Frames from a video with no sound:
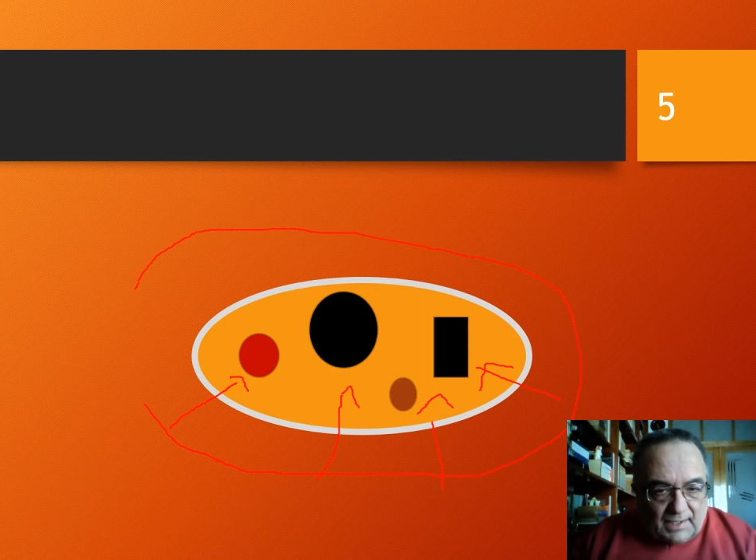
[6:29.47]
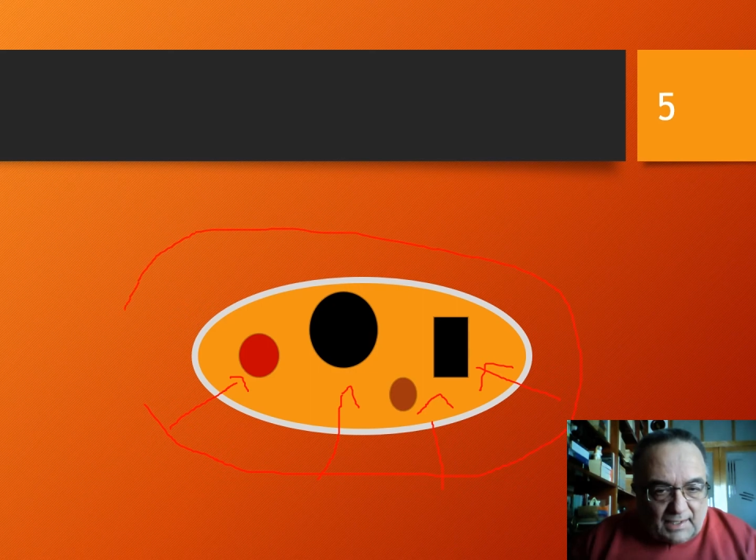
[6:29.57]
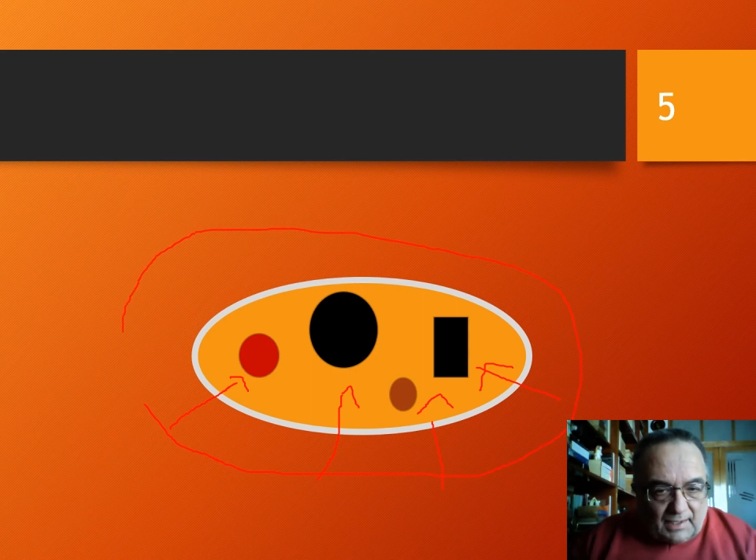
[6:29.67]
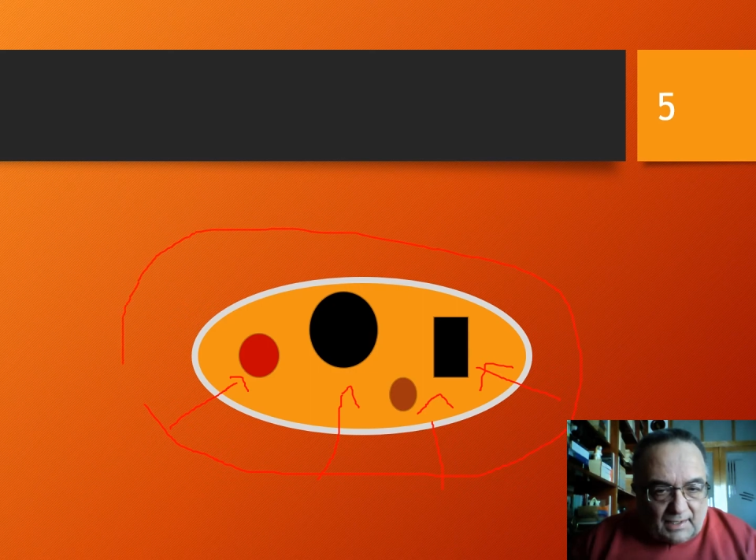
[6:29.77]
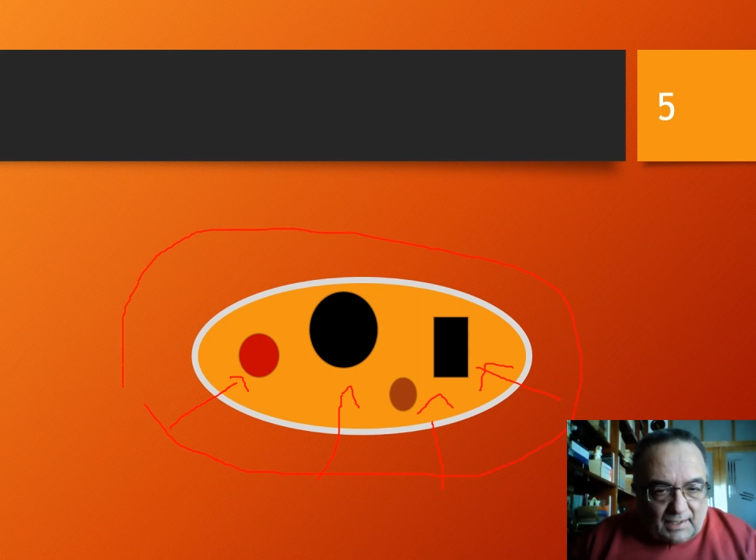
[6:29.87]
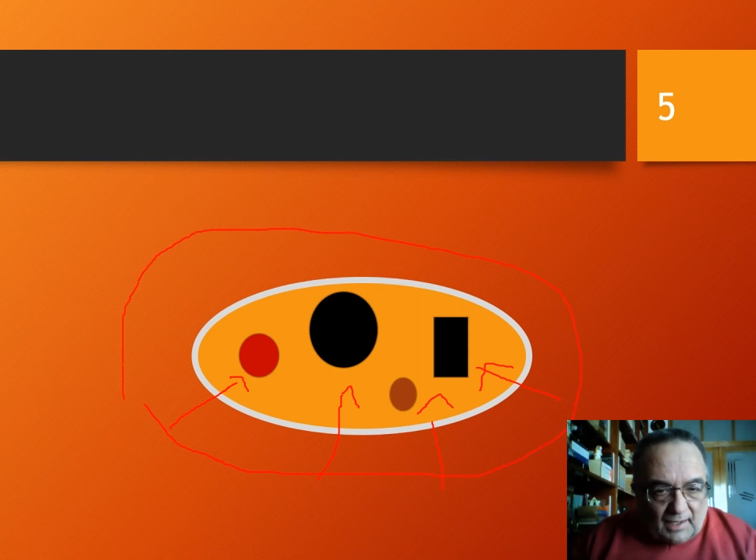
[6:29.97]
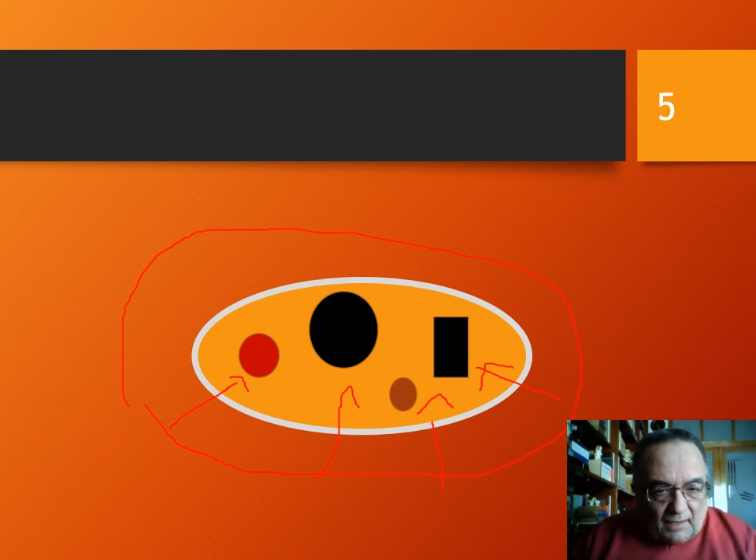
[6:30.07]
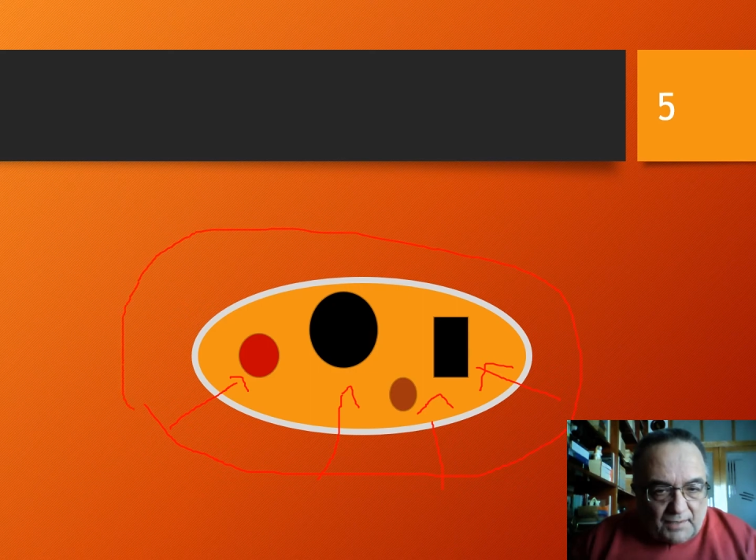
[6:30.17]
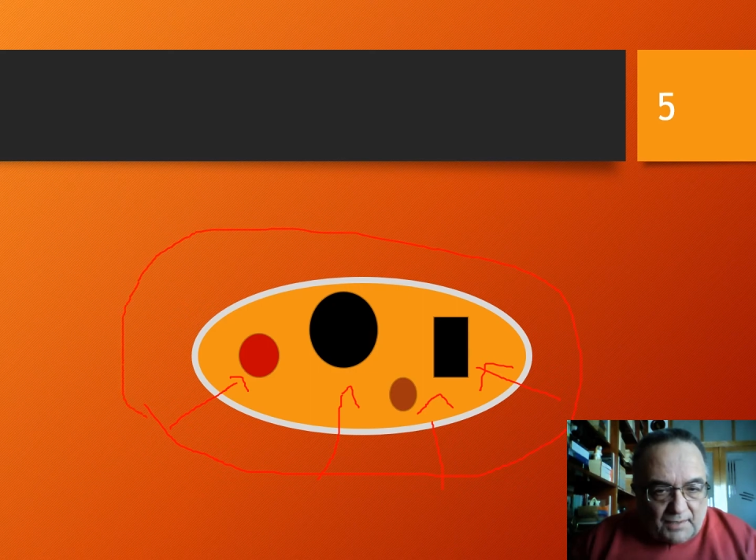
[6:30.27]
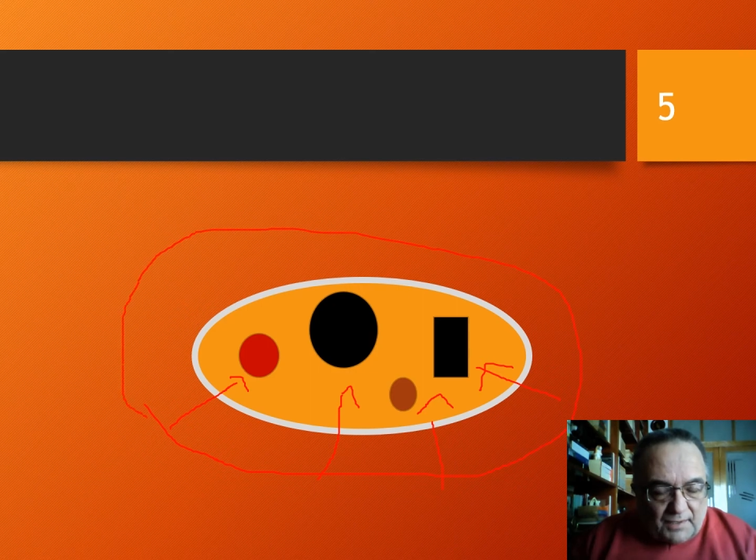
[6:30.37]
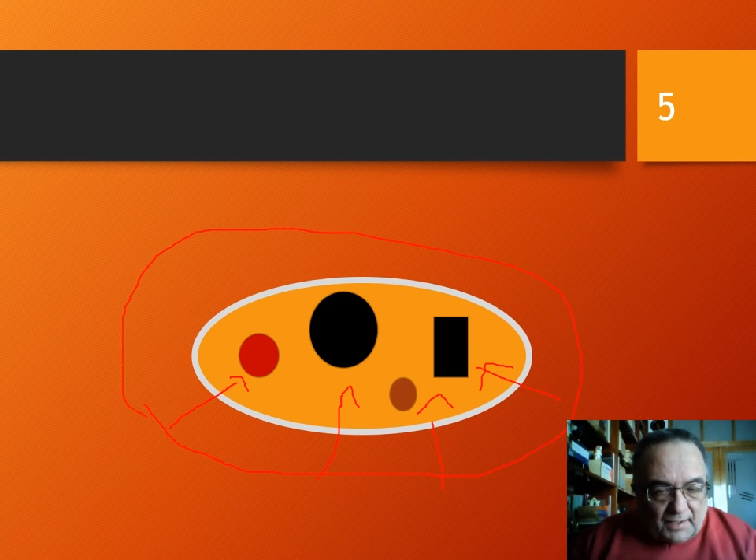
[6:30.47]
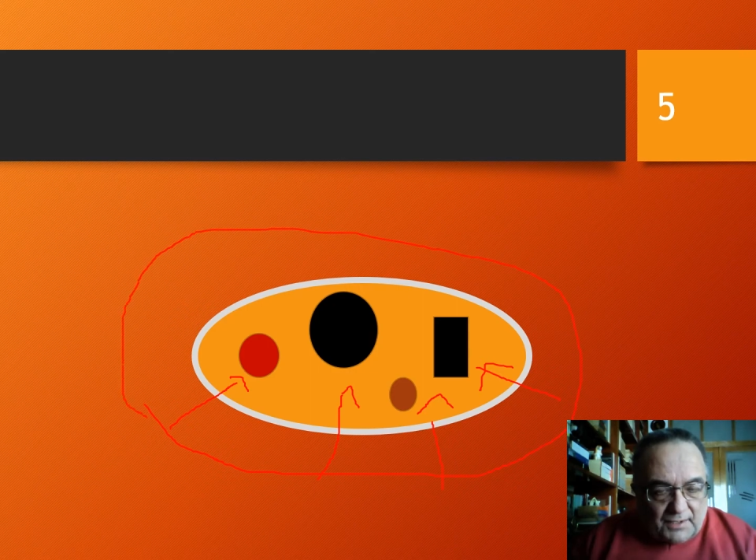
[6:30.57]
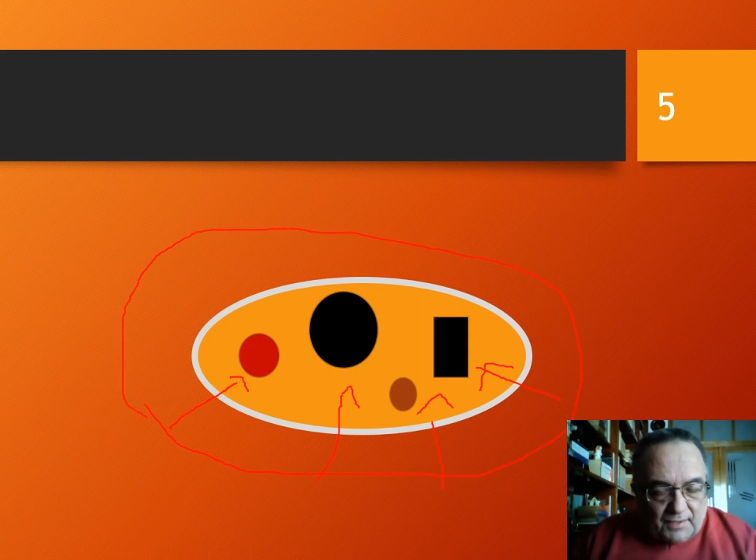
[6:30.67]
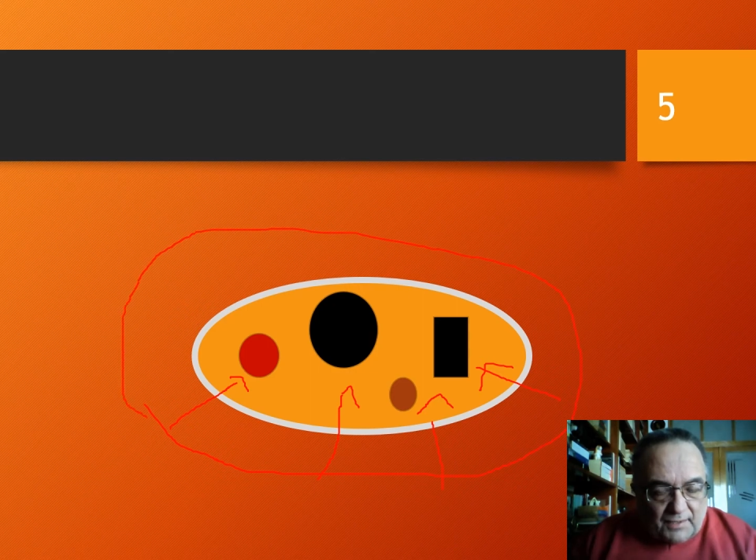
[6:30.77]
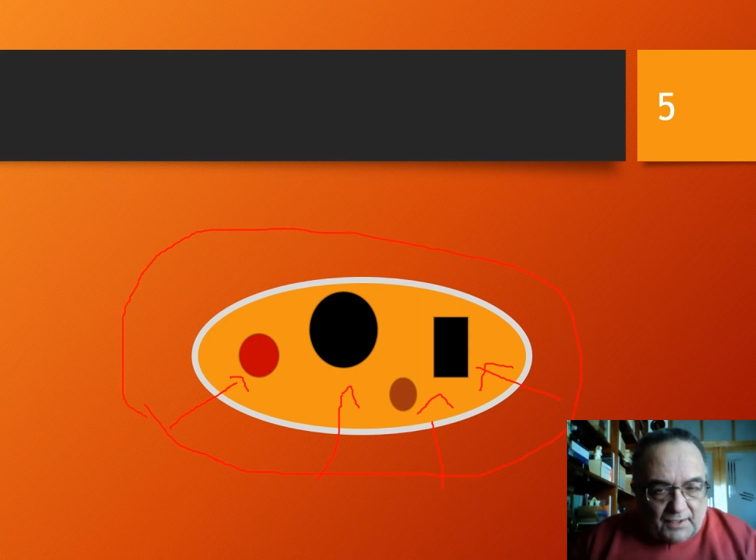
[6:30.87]
in the outside
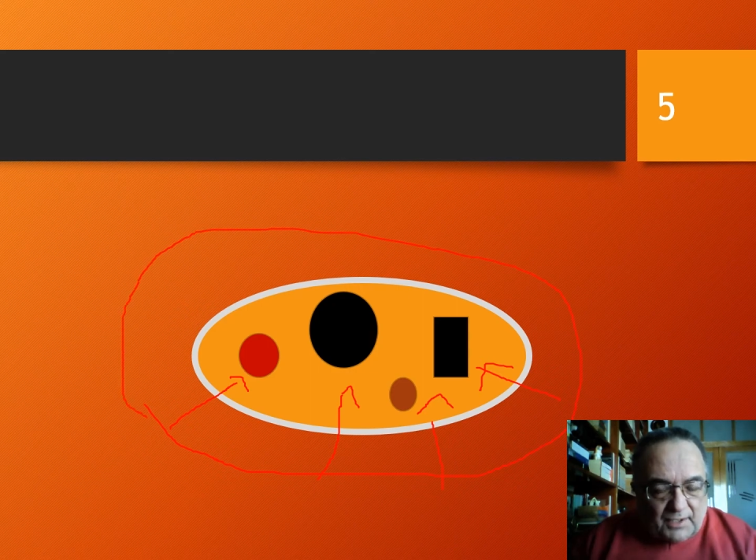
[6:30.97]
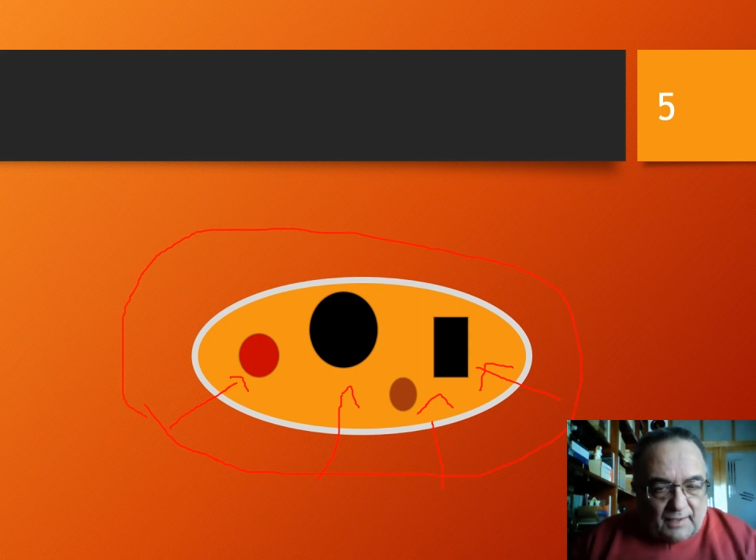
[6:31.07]
structure,